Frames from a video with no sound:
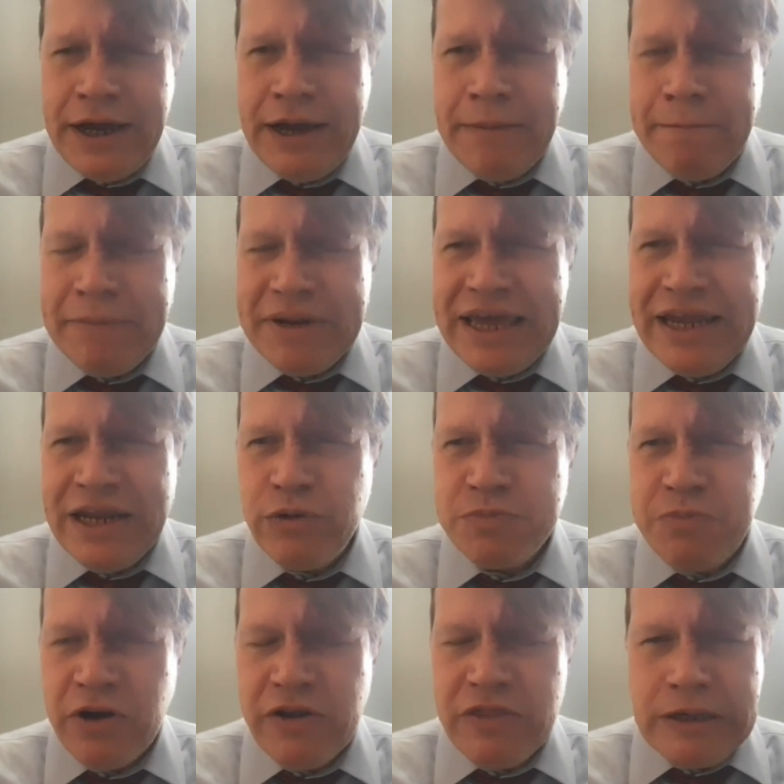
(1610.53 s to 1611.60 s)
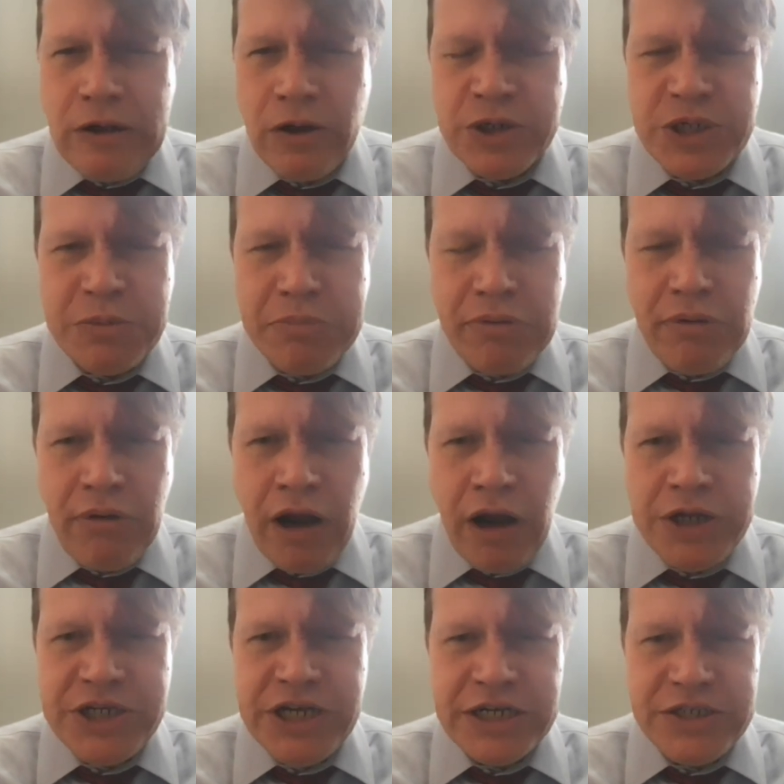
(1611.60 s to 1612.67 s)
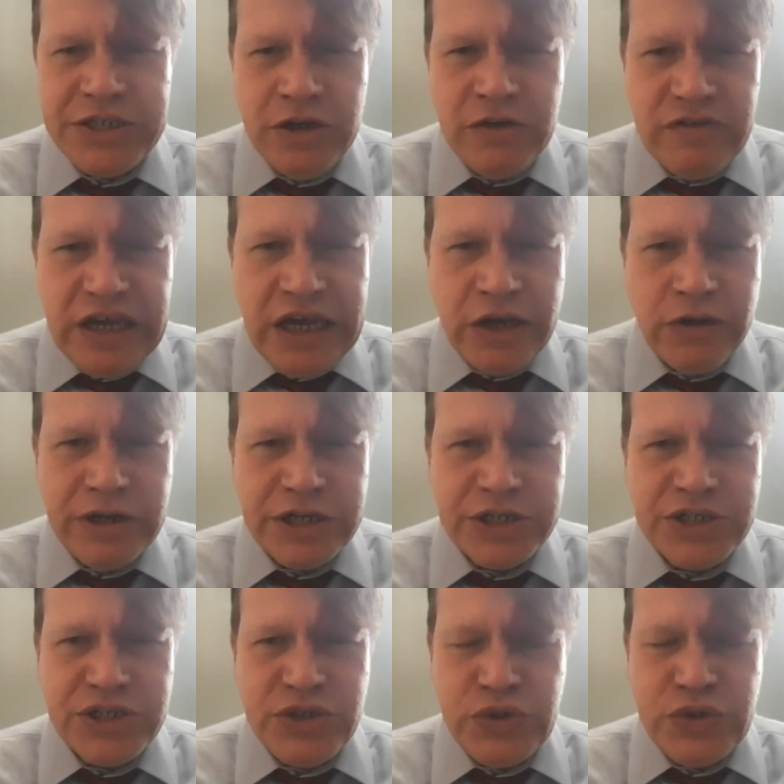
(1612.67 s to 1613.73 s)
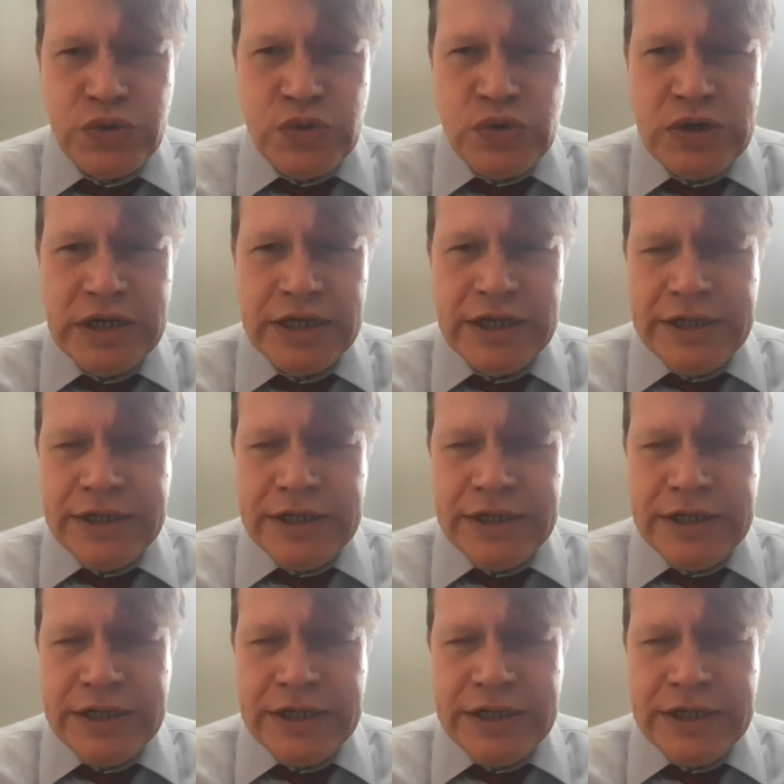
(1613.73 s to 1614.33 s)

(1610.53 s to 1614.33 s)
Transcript: But again, it was part of the larger project of Gingrich to